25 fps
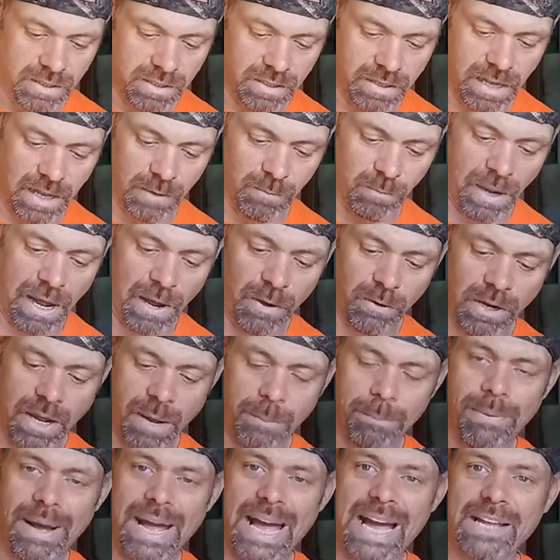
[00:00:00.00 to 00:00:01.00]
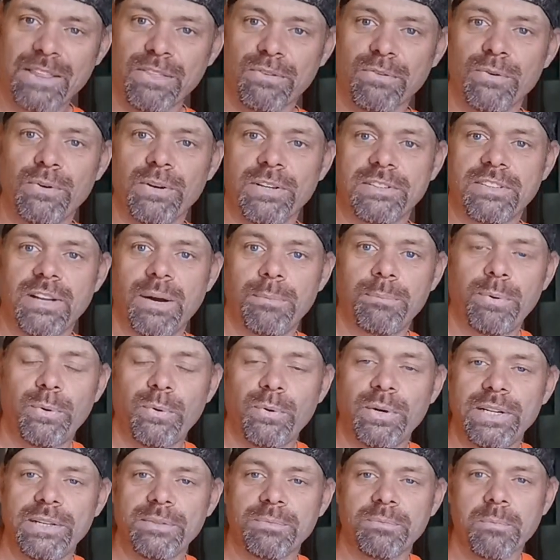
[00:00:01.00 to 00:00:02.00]
And I'll come back through at some
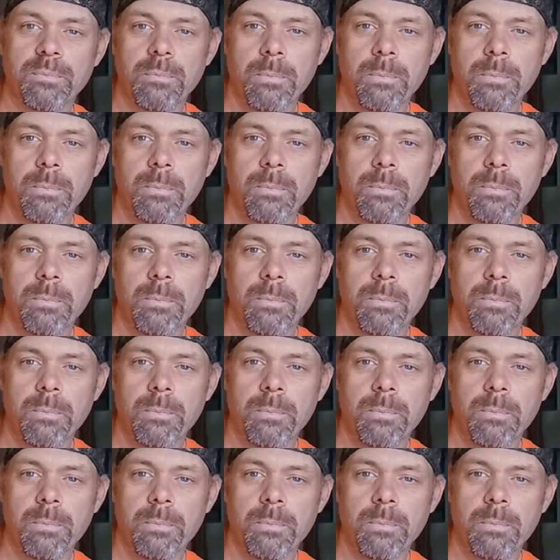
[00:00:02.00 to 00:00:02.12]
point